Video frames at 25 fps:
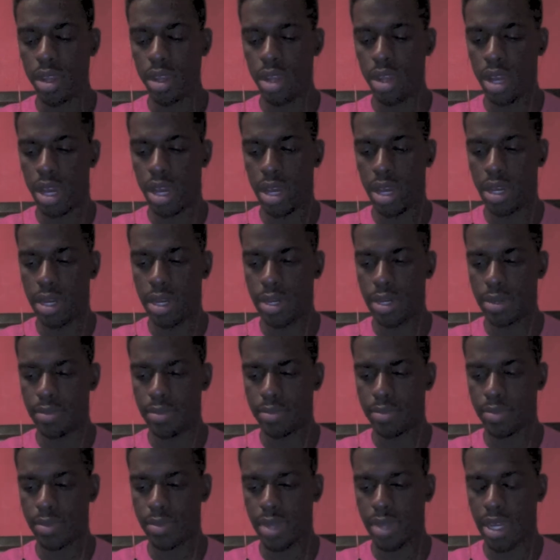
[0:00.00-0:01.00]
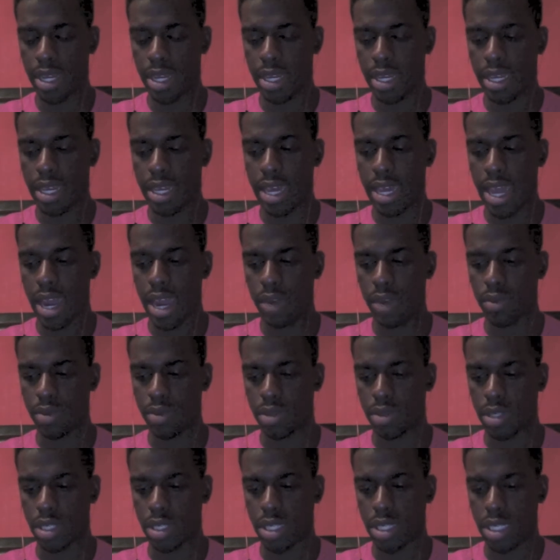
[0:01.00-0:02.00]
in Carroll
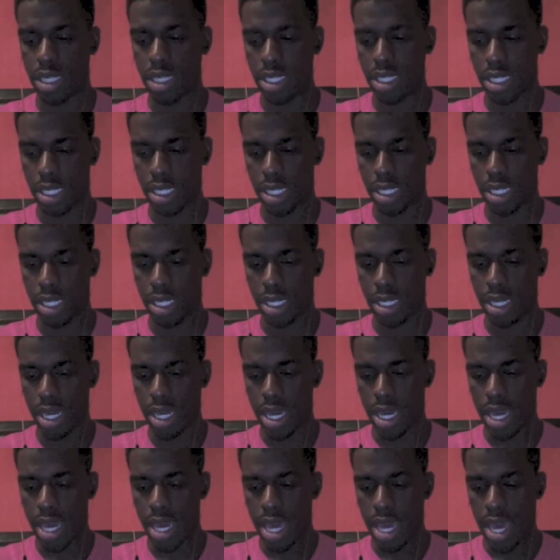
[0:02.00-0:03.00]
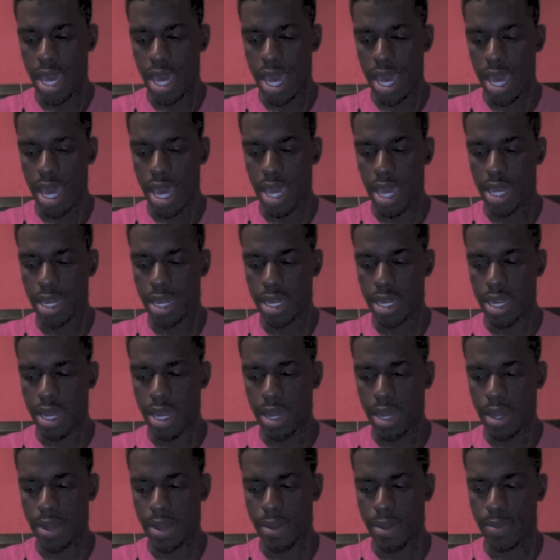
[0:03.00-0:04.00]
City, and
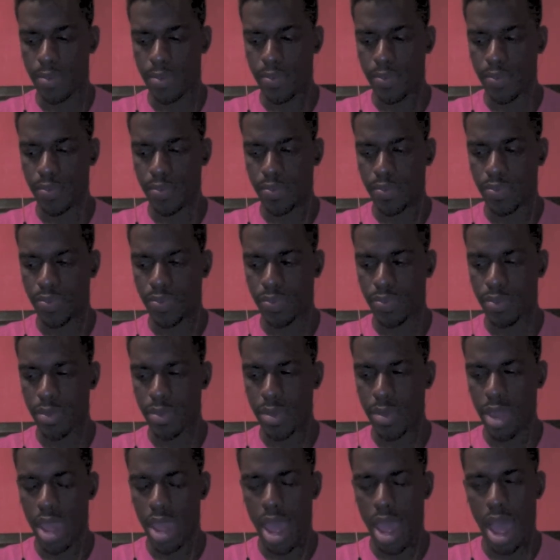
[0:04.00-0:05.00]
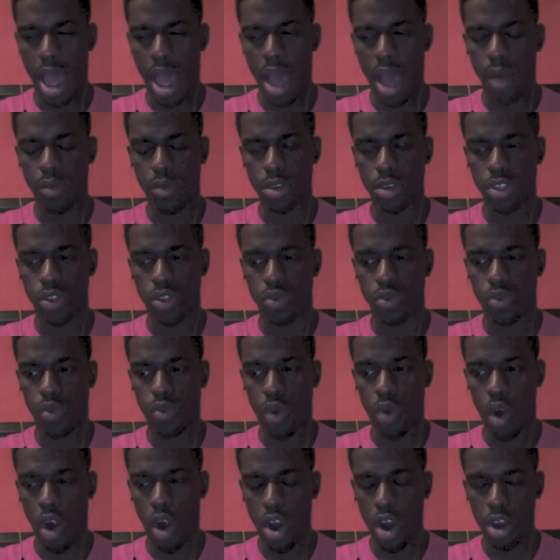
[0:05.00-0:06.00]
I was
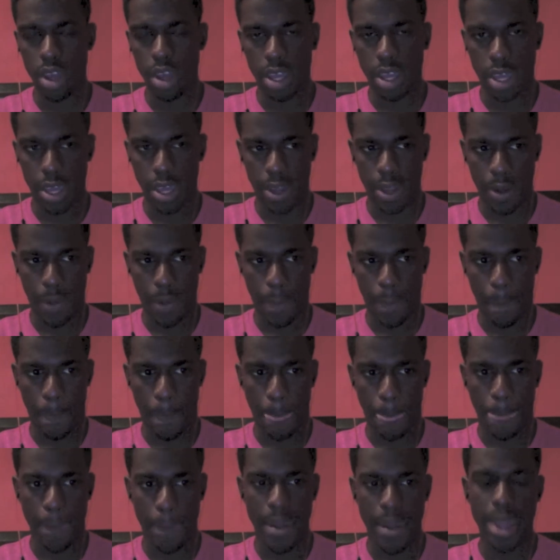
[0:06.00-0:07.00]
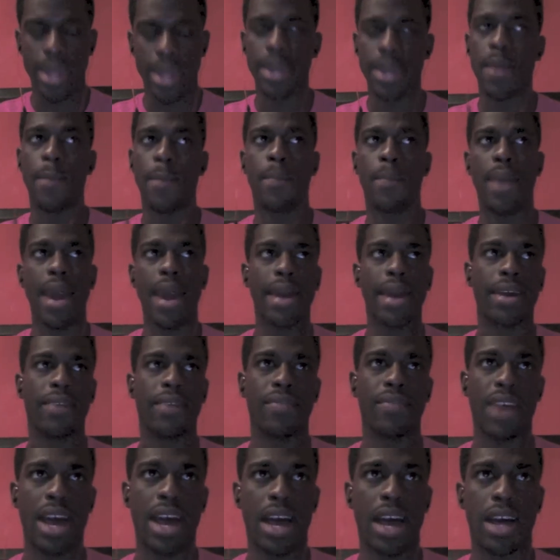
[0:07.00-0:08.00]
walking in the back of
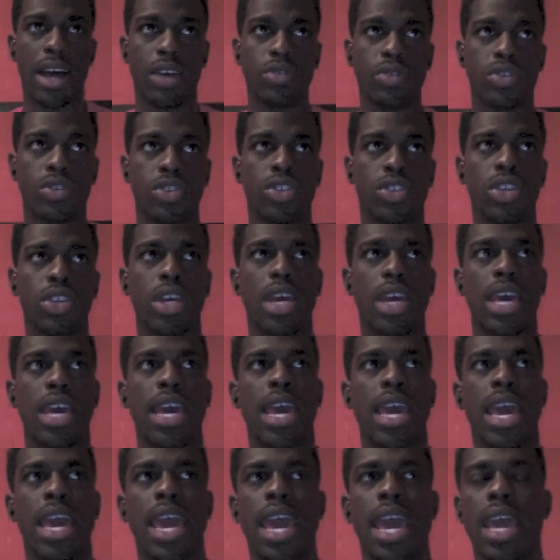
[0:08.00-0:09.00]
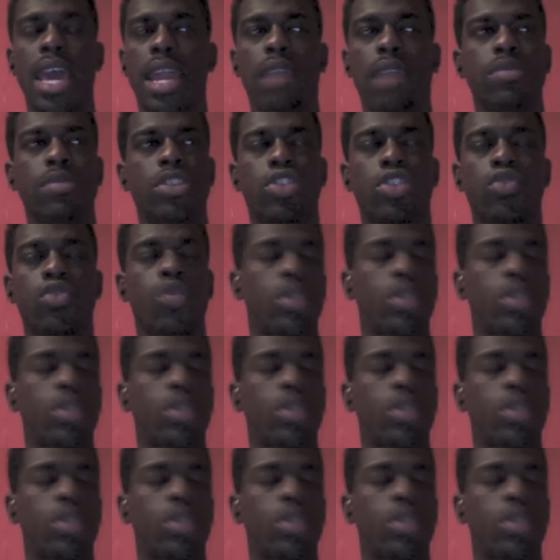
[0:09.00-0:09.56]
a house, and I was just going